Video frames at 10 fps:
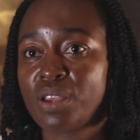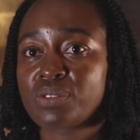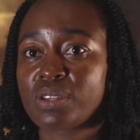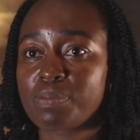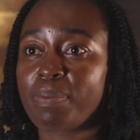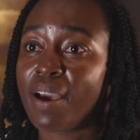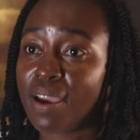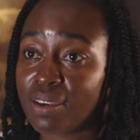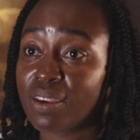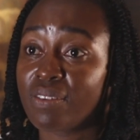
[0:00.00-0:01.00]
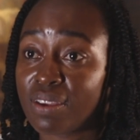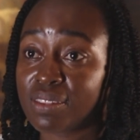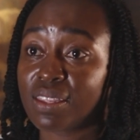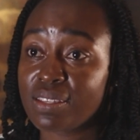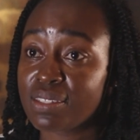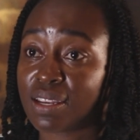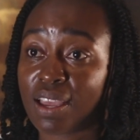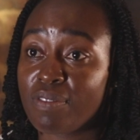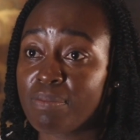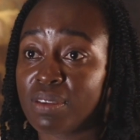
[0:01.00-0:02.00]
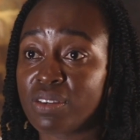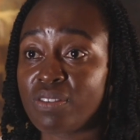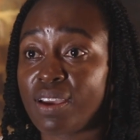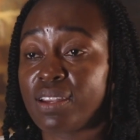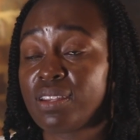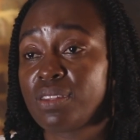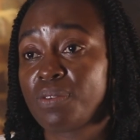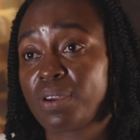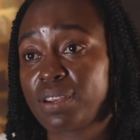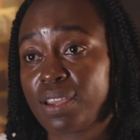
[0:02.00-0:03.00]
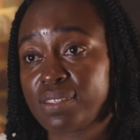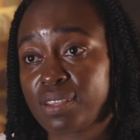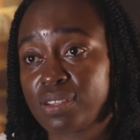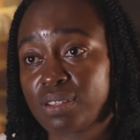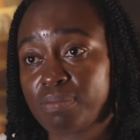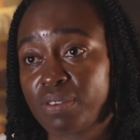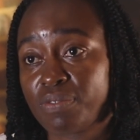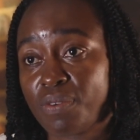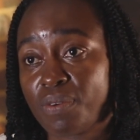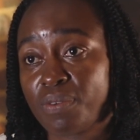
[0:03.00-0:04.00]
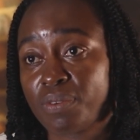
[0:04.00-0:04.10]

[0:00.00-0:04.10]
So it's pioneering things that haven't been tried in the organization before.